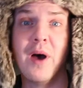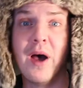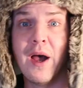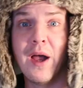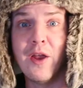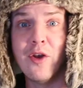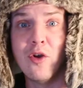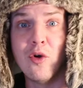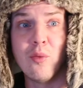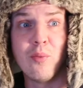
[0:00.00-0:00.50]

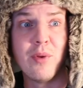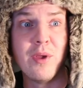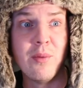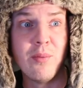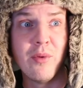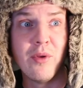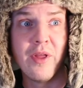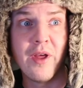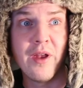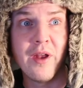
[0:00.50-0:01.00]
I know
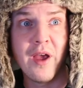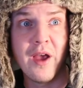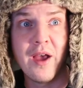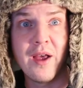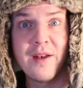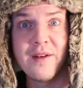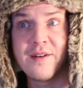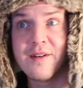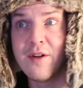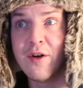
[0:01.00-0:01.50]
people that
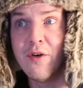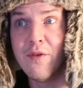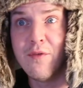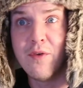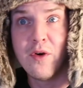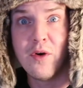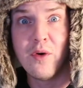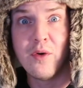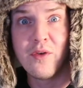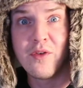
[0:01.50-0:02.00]
had cell
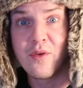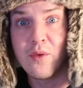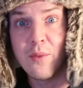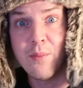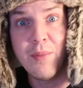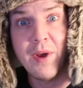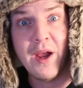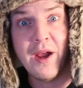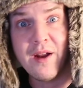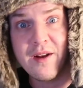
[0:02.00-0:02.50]
phones or
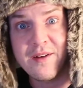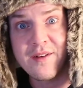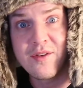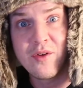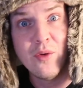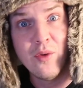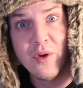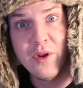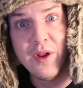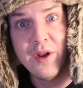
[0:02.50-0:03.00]
packs
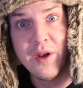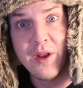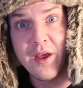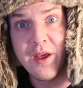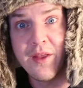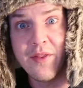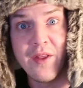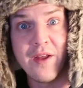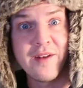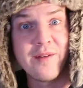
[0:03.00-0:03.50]
stolen,
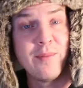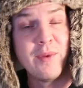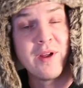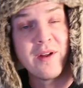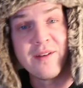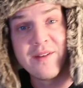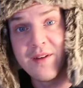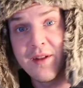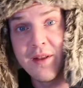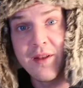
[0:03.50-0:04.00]
and that's
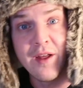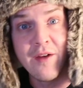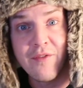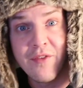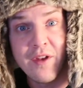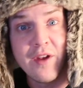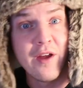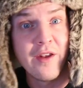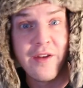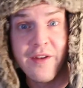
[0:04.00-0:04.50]
because they left
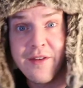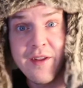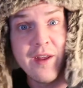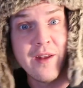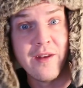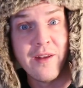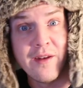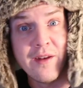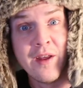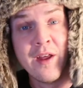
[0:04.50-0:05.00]
it
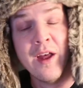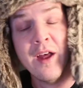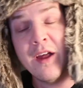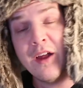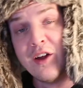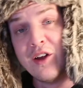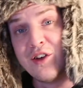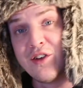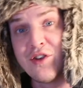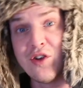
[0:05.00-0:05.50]
unattended.
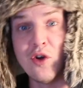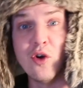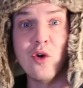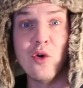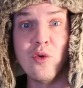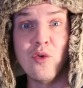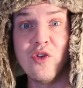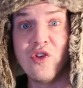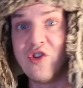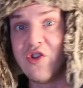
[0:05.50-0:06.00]

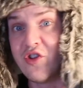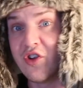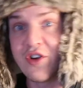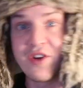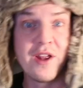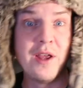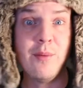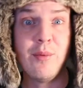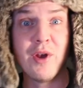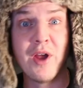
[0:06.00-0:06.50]
So
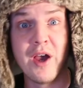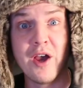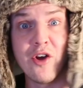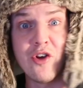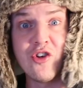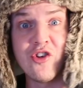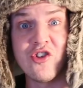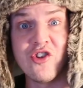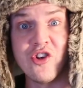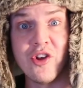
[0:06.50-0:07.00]
just keep an eye
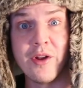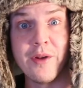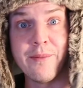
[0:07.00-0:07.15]
on your shit.